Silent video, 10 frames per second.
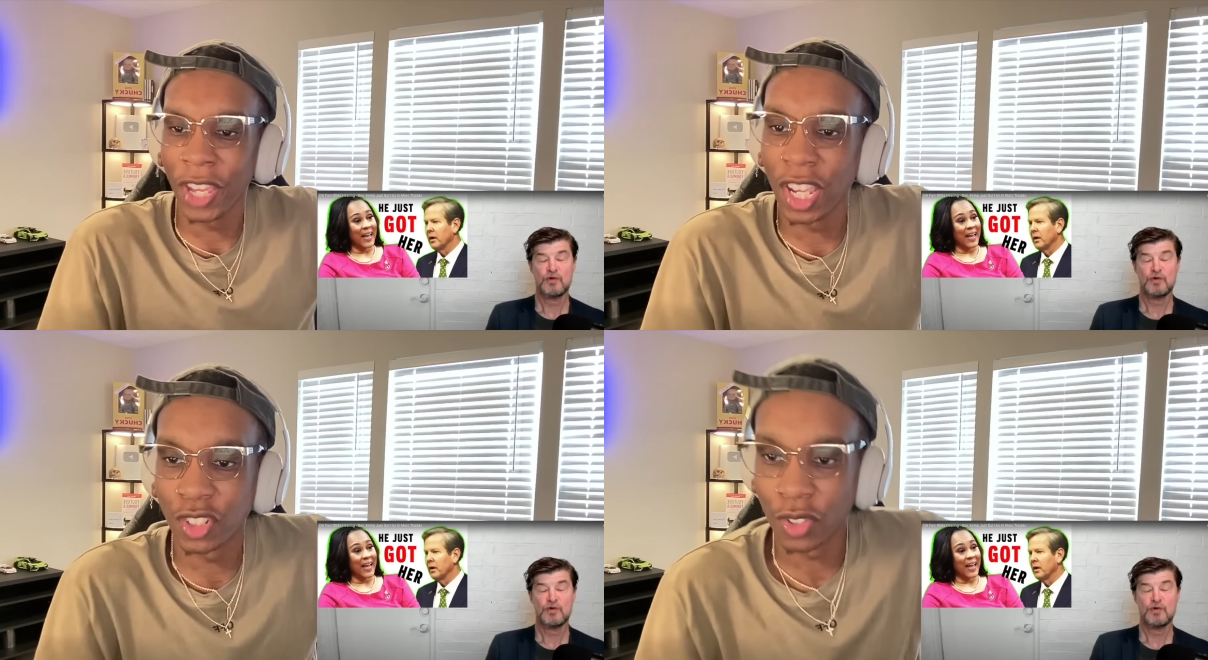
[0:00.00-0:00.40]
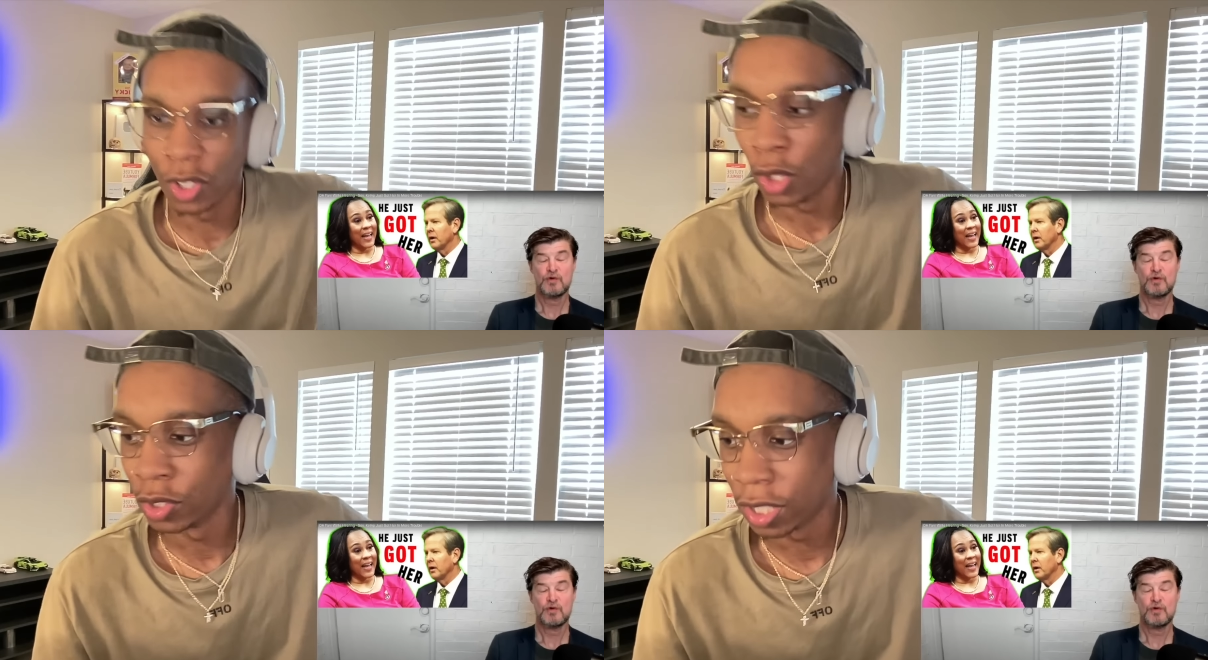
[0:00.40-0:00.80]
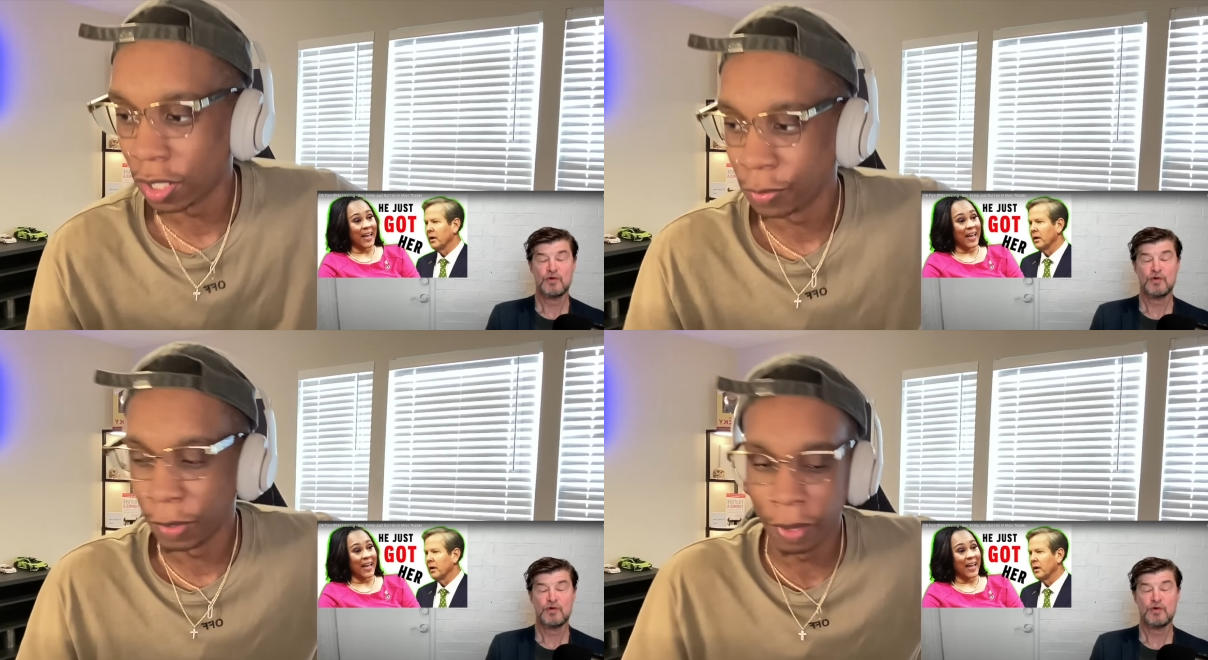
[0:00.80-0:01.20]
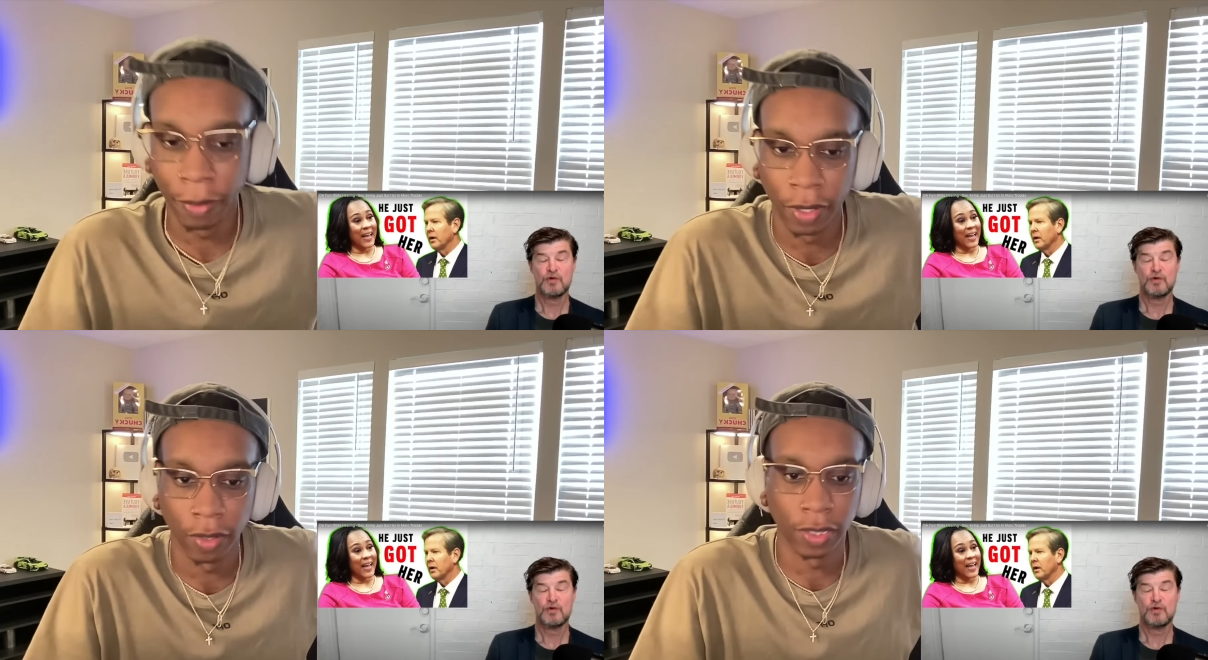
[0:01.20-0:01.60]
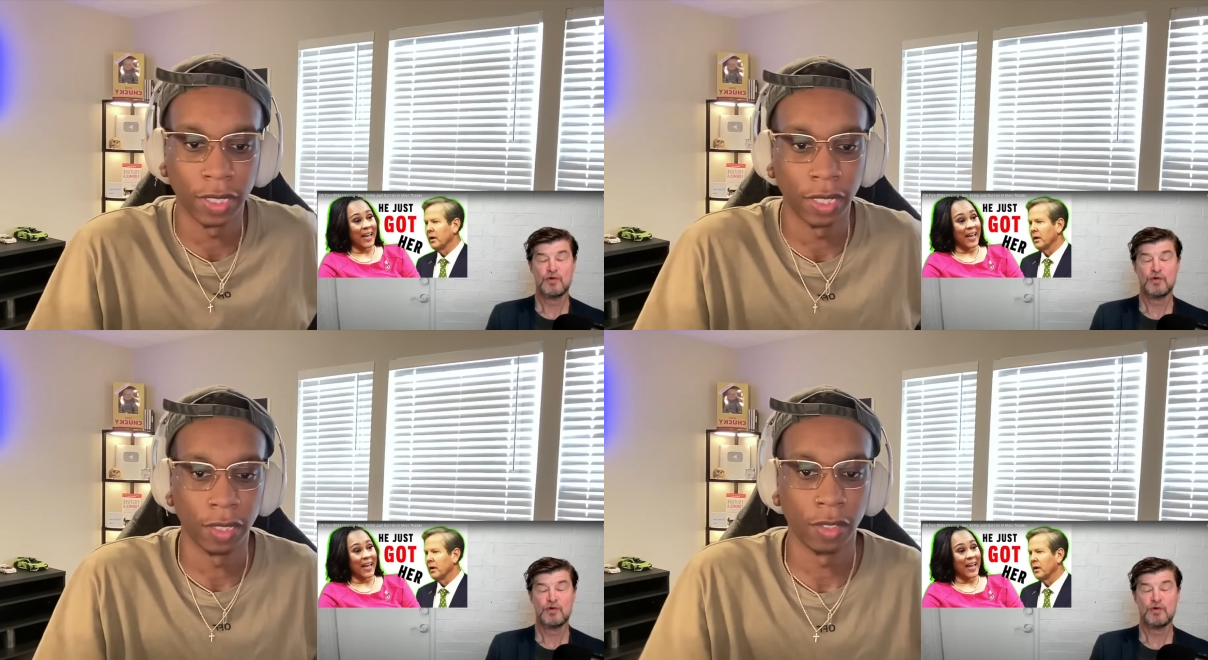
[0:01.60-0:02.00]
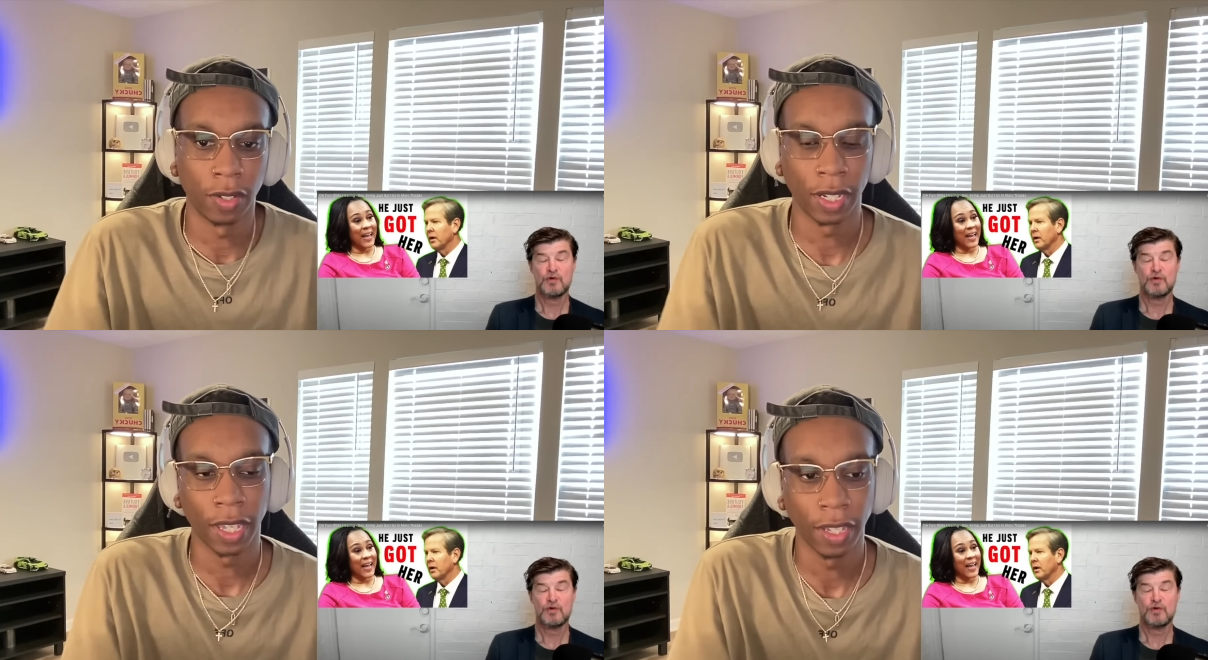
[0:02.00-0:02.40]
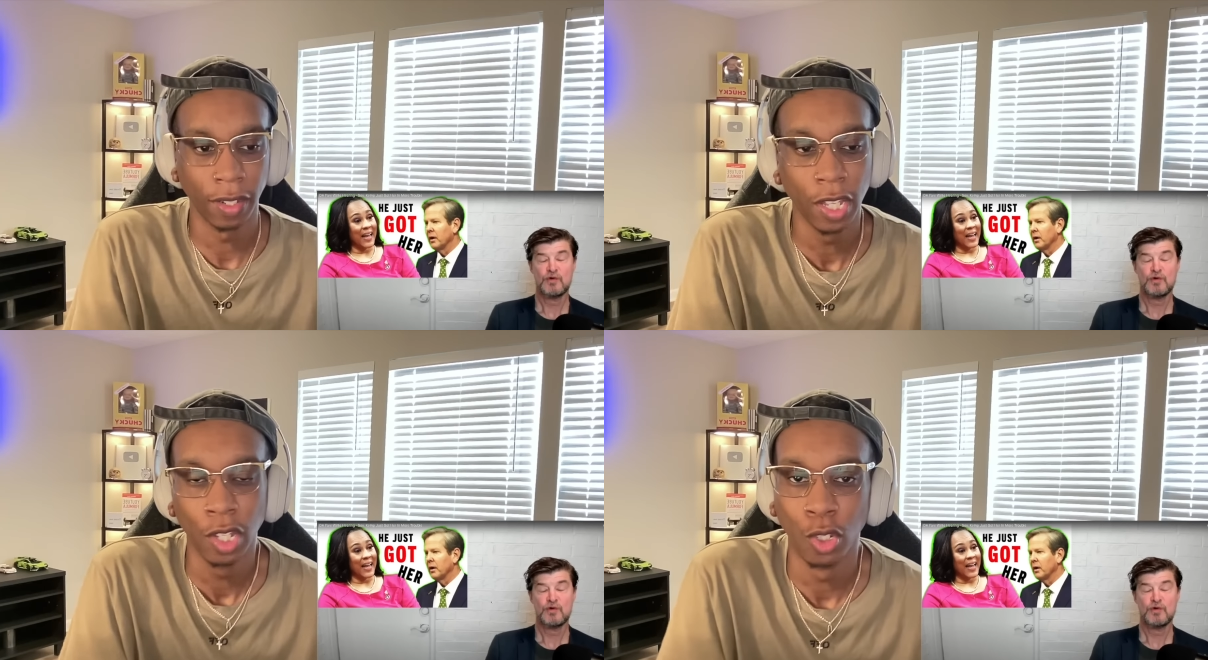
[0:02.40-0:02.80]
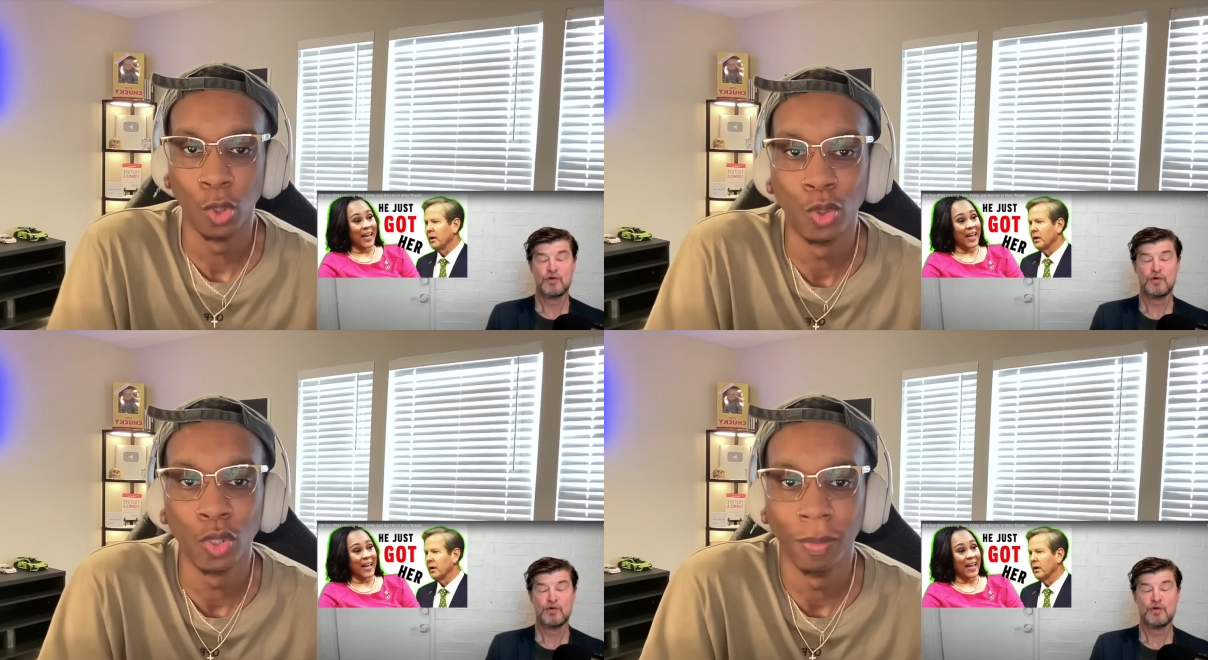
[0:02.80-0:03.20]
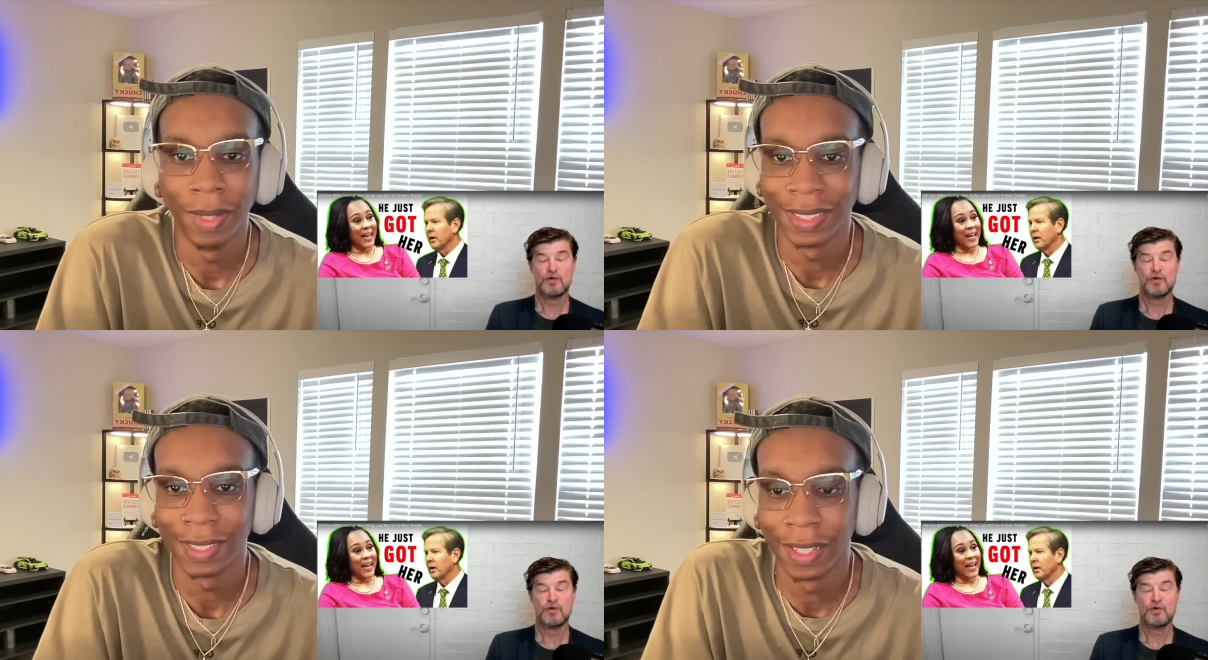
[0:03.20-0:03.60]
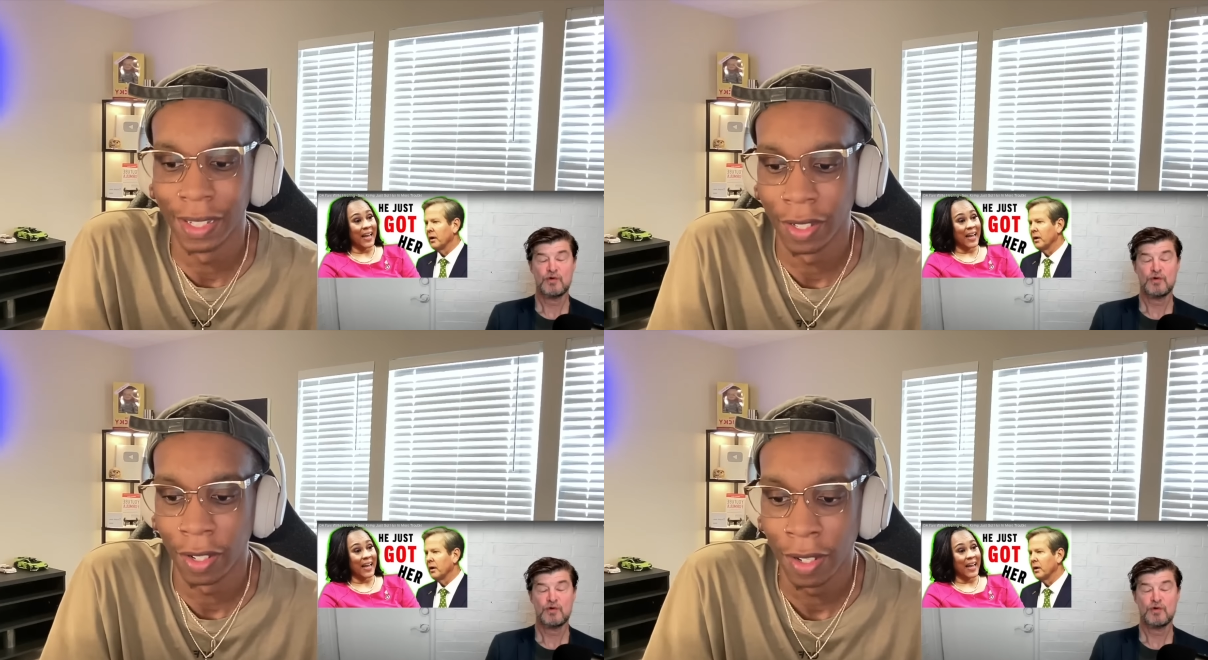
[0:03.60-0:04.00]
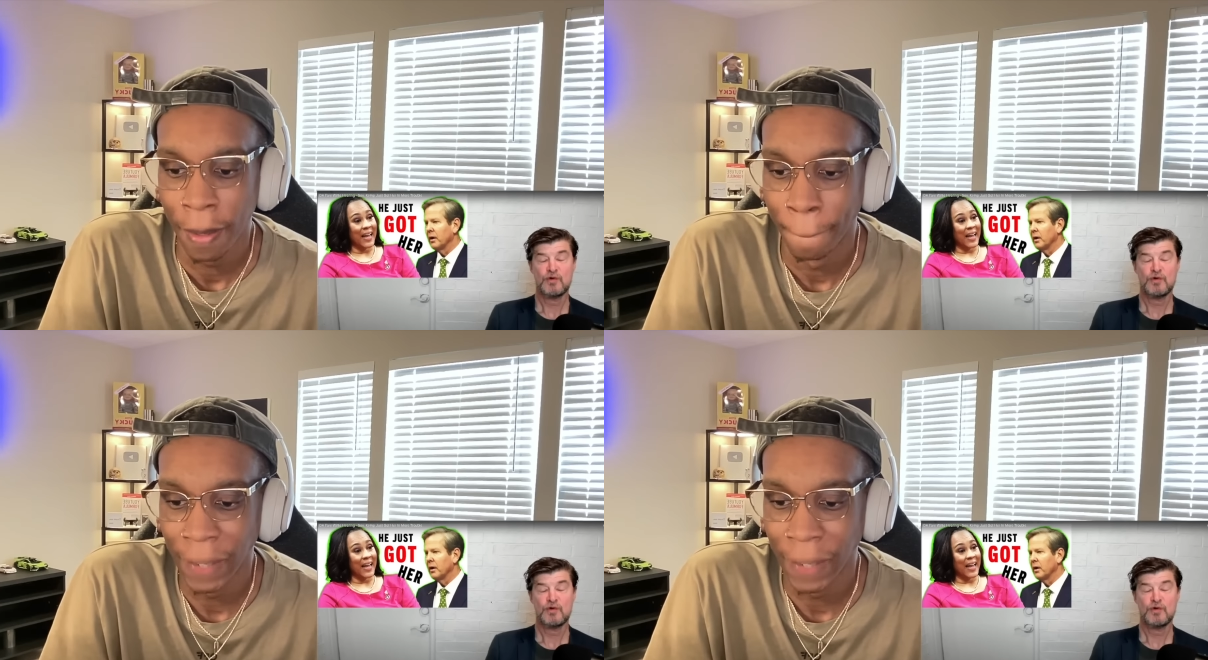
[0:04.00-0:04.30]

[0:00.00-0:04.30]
Speaker 1: extra long talks, but baby girl is sick, so I can't do too much today, y'all.